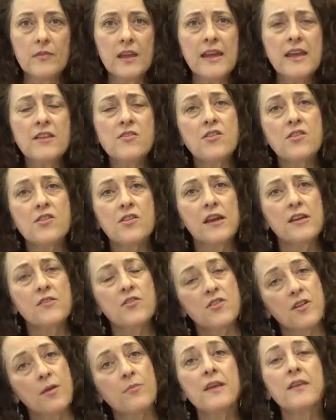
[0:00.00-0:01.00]
It's
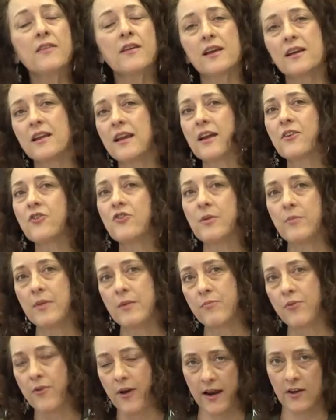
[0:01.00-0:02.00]
something that can actually be
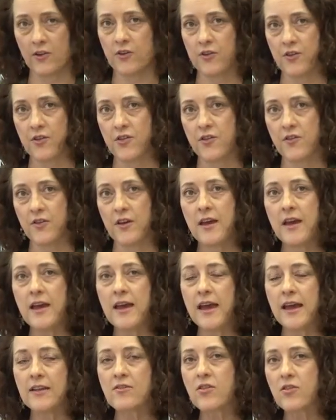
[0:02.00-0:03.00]
practiced.
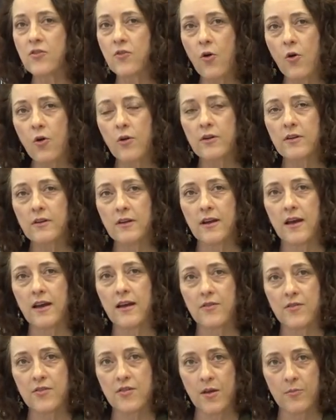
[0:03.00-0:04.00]
It's not
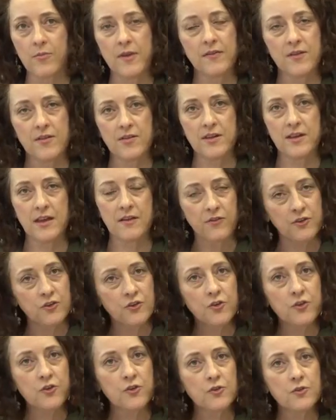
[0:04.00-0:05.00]
something that's given
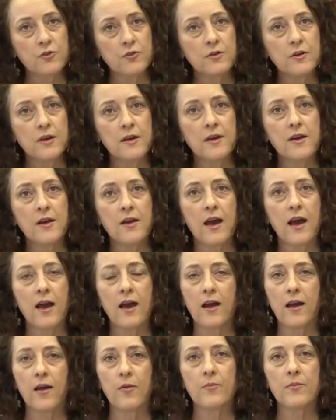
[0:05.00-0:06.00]
to you
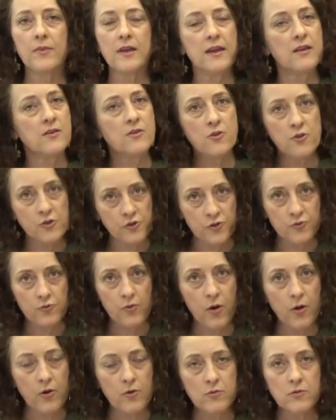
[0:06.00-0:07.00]
in
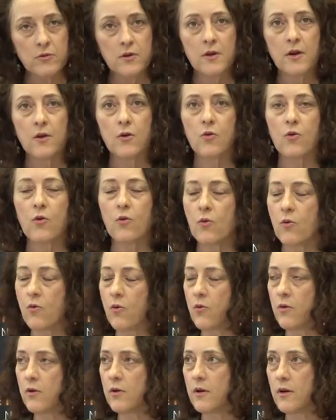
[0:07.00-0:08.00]
utero
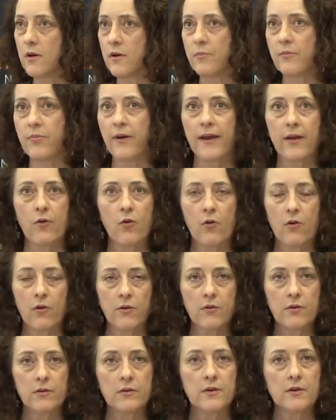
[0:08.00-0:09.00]
or by
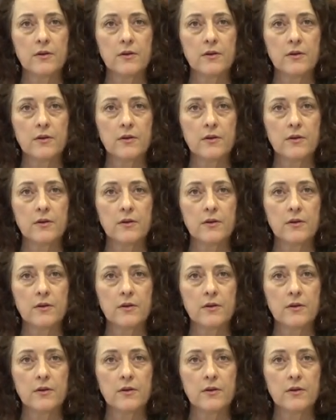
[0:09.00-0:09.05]
God.